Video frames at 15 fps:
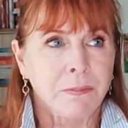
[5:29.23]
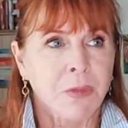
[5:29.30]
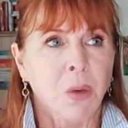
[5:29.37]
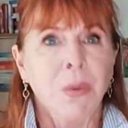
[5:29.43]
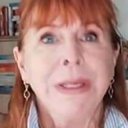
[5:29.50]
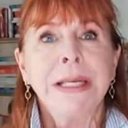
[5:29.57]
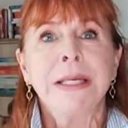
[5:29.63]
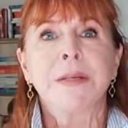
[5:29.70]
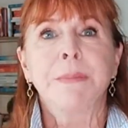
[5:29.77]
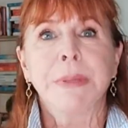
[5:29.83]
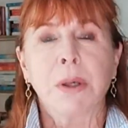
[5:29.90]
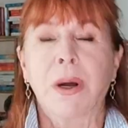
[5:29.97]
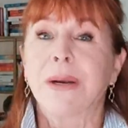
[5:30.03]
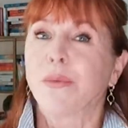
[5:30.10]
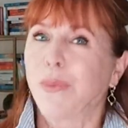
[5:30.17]
we need to,
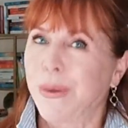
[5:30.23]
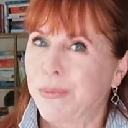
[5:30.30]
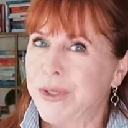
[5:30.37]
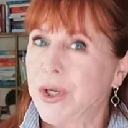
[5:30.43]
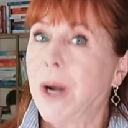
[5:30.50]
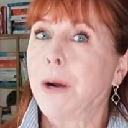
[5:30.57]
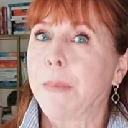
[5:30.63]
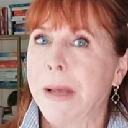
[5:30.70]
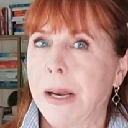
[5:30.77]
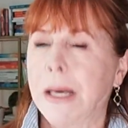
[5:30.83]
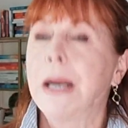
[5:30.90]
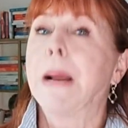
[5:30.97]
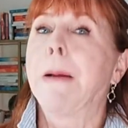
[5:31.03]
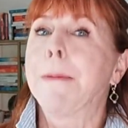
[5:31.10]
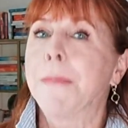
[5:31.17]
when we talk about
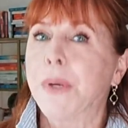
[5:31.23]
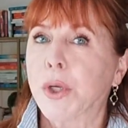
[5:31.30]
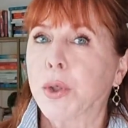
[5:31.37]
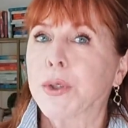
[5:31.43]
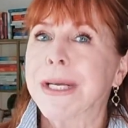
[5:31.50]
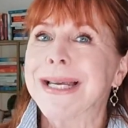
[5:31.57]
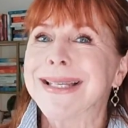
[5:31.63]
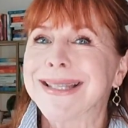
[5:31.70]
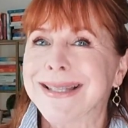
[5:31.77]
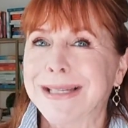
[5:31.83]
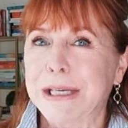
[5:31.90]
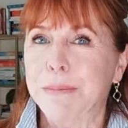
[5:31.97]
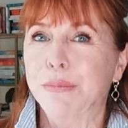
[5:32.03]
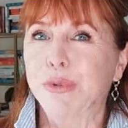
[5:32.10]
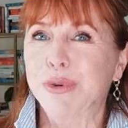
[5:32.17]
it, build a
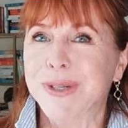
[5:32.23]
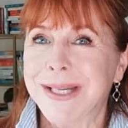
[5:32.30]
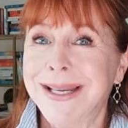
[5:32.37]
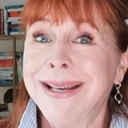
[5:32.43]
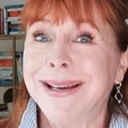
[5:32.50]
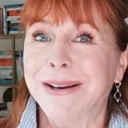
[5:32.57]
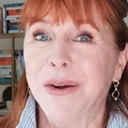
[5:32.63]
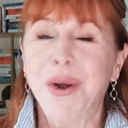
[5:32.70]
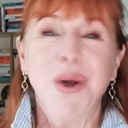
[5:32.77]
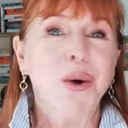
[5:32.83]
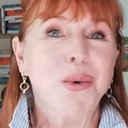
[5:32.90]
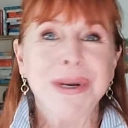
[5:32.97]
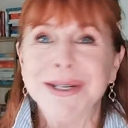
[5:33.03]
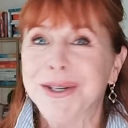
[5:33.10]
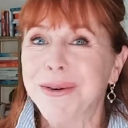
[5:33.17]
sleep routine.
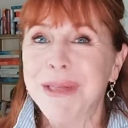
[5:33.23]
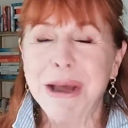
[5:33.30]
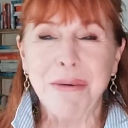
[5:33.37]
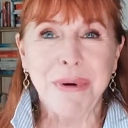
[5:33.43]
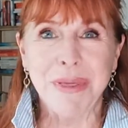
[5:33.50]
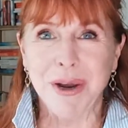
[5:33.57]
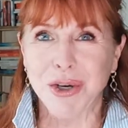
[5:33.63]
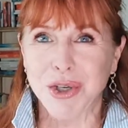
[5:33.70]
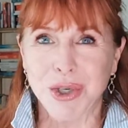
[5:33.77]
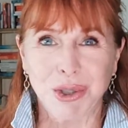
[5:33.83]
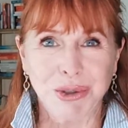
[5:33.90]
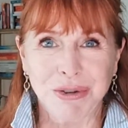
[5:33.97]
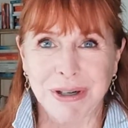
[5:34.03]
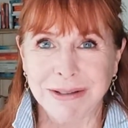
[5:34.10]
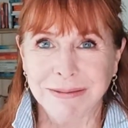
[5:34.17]
We do that with our
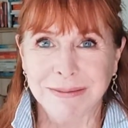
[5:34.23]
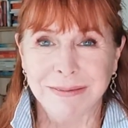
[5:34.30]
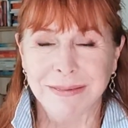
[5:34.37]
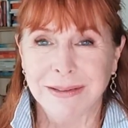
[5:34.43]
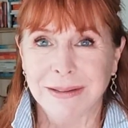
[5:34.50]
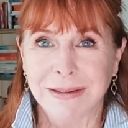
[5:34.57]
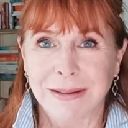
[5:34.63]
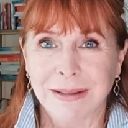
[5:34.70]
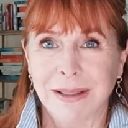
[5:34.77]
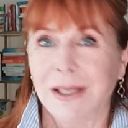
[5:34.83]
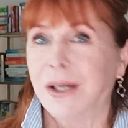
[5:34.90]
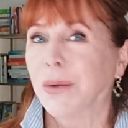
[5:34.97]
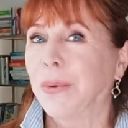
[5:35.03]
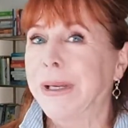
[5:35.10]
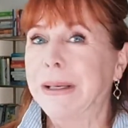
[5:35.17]
children.
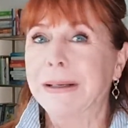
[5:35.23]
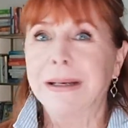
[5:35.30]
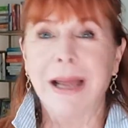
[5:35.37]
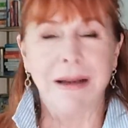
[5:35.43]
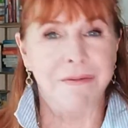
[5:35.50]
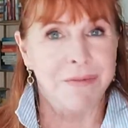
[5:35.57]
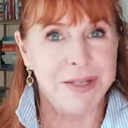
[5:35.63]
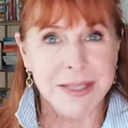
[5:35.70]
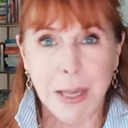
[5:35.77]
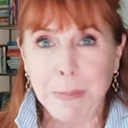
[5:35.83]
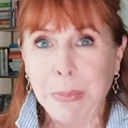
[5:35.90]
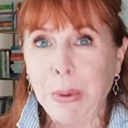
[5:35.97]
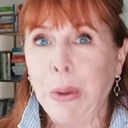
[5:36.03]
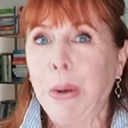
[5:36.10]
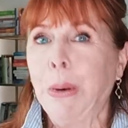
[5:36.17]
We have
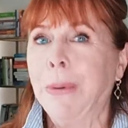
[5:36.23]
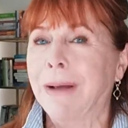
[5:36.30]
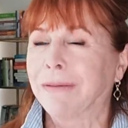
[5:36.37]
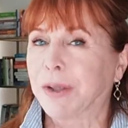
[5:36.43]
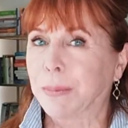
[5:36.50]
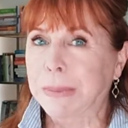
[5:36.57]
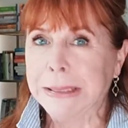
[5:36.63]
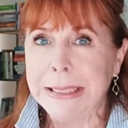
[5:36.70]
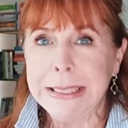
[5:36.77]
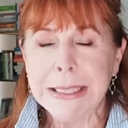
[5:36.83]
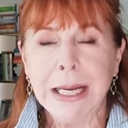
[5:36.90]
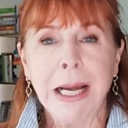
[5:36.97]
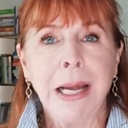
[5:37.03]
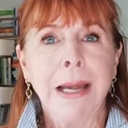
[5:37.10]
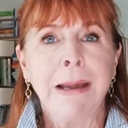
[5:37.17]
supper, we have a little
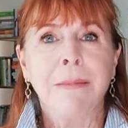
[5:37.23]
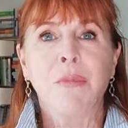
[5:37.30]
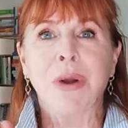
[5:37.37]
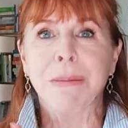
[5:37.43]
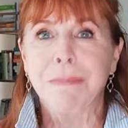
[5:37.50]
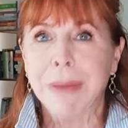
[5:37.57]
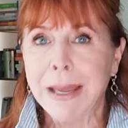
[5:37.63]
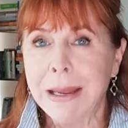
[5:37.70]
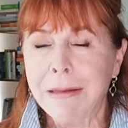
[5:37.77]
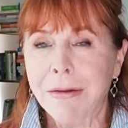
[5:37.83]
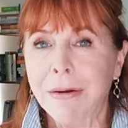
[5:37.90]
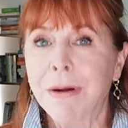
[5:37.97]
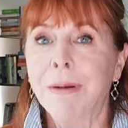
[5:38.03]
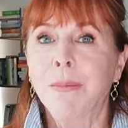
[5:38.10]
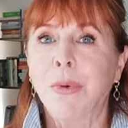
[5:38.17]
playtime, we bathe
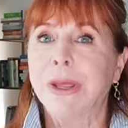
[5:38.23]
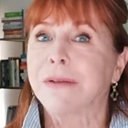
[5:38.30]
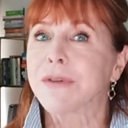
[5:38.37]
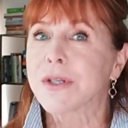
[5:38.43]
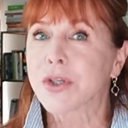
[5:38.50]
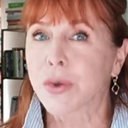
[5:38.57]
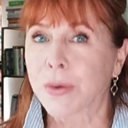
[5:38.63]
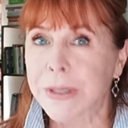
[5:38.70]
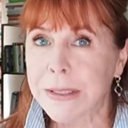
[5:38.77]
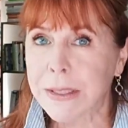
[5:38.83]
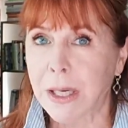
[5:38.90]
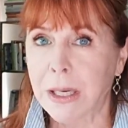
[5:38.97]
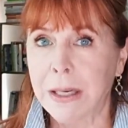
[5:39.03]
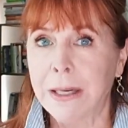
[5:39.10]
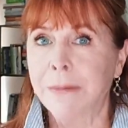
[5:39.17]
them, we have story
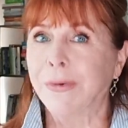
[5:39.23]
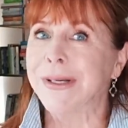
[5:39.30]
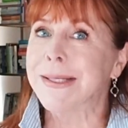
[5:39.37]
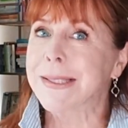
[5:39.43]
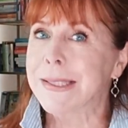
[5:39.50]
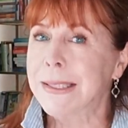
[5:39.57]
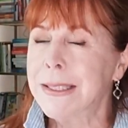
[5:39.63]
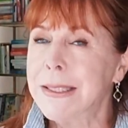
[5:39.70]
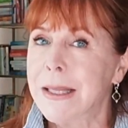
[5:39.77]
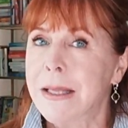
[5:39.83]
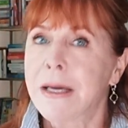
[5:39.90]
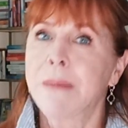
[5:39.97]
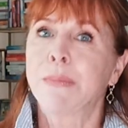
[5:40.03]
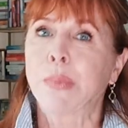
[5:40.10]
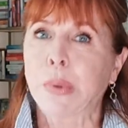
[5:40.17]
time, we sing to
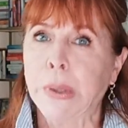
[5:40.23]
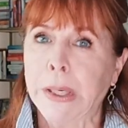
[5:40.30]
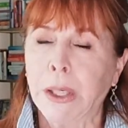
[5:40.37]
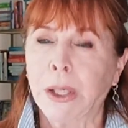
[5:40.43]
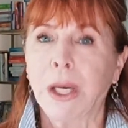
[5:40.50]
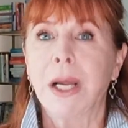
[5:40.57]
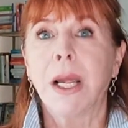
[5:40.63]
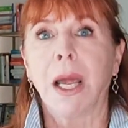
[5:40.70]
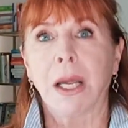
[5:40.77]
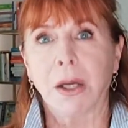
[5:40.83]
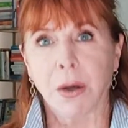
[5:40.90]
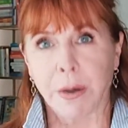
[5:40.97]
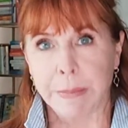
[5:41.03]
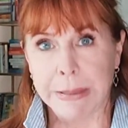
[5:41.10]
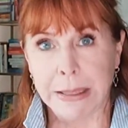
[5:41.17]
them, prayer, and
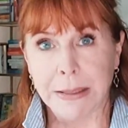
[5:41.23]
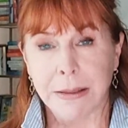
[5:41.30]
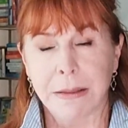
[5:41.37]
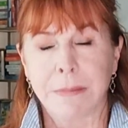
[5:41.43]
go to bed.